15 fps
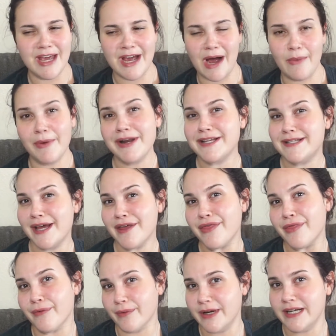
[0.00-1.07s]
I want to say
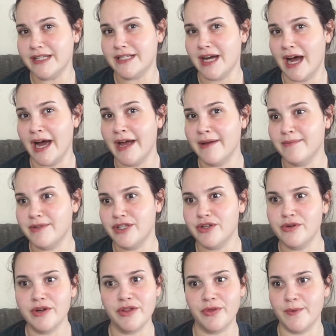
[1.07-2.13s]
2
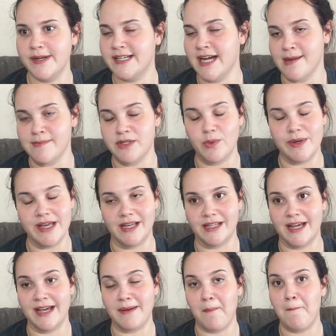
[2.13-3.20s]
to 3 times a week,
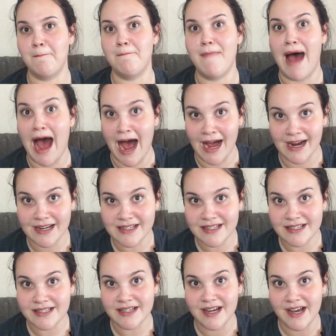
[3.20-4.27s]
like
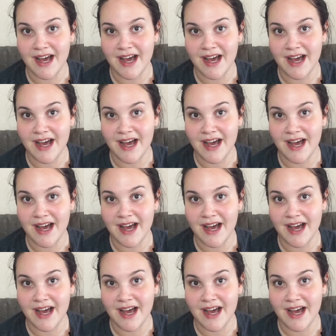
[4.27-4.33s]
max.